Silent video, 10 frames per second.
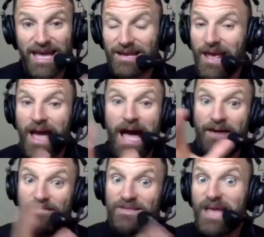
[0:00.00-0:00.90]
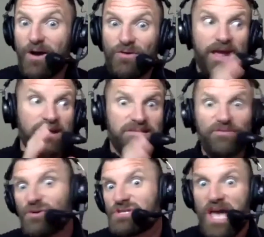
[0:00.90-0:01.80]
And I have the downgrade because the
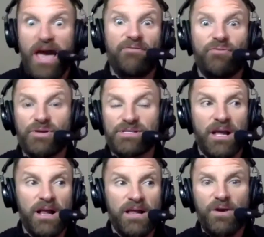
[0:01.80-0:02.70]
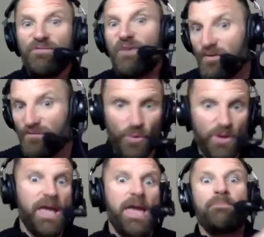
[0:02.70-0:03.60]
first half was, Final Four
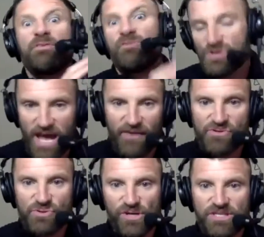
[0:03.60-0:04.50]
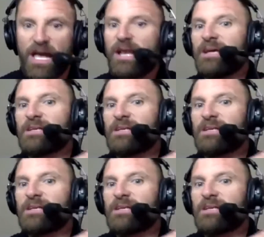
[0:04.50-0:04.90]
game. The first half was really exciting. It's a